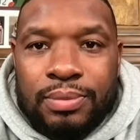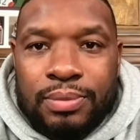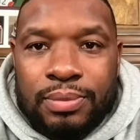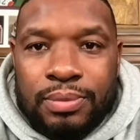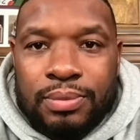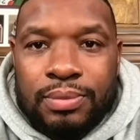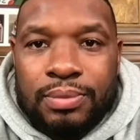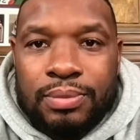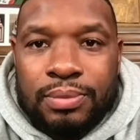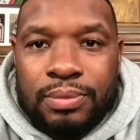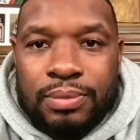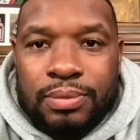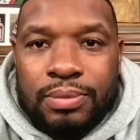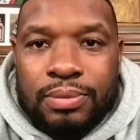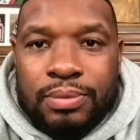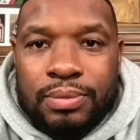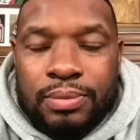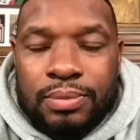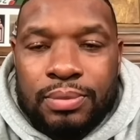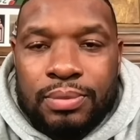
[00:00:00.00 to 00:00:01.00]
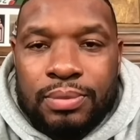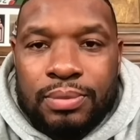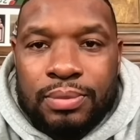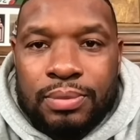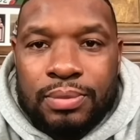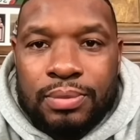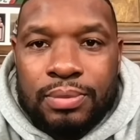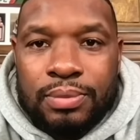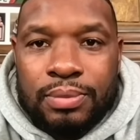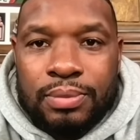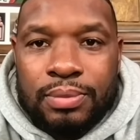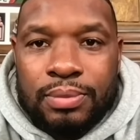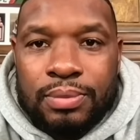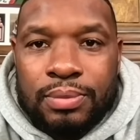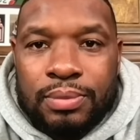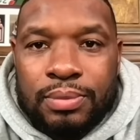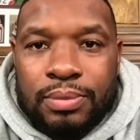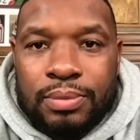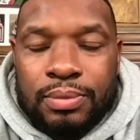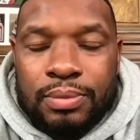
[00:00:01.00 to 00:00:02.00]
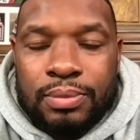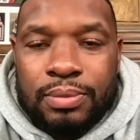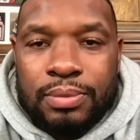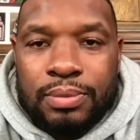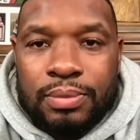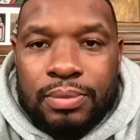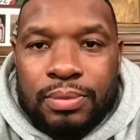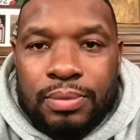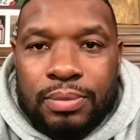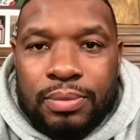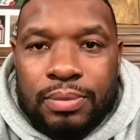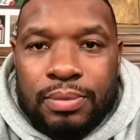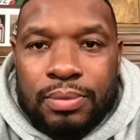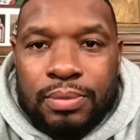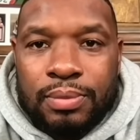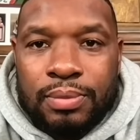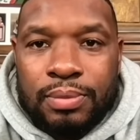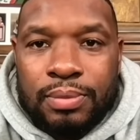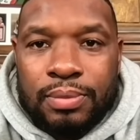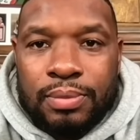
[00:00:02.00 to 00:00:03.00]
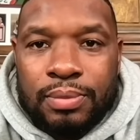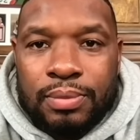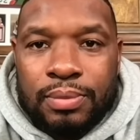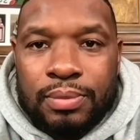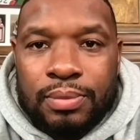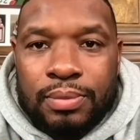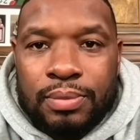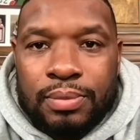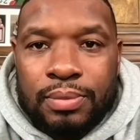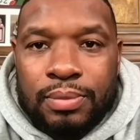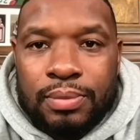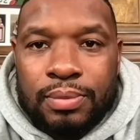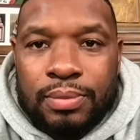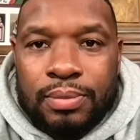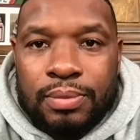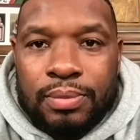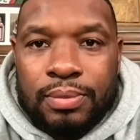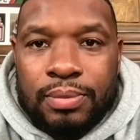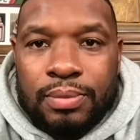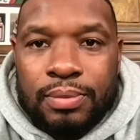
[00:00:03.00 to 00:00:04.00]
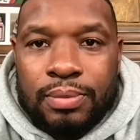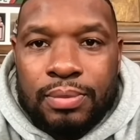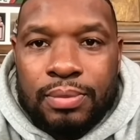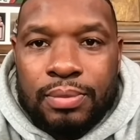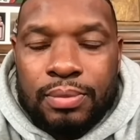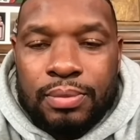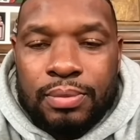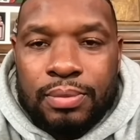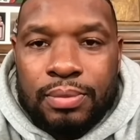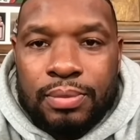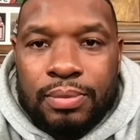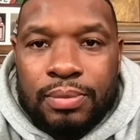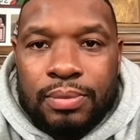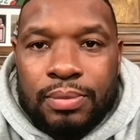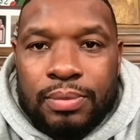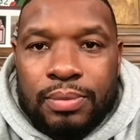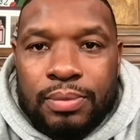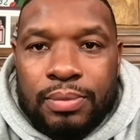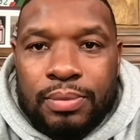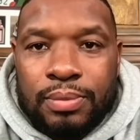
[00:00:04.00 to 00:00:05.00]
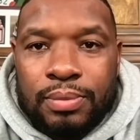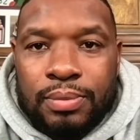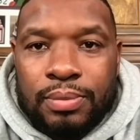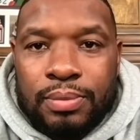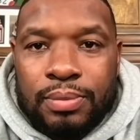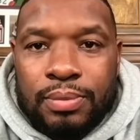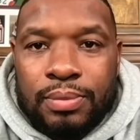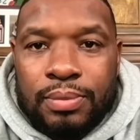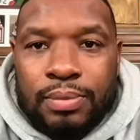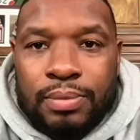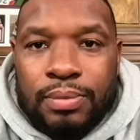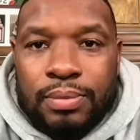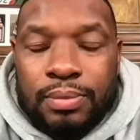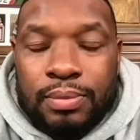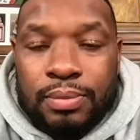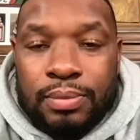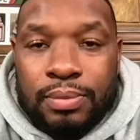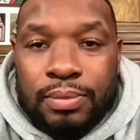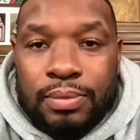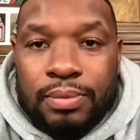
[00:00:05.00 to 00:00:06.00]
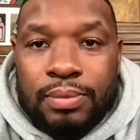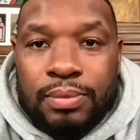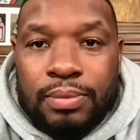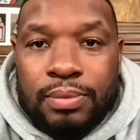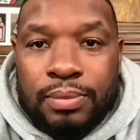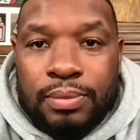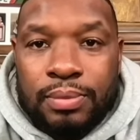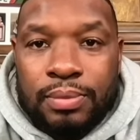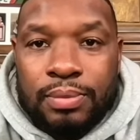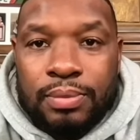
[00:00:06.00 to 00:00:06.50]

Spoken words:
(not speaking)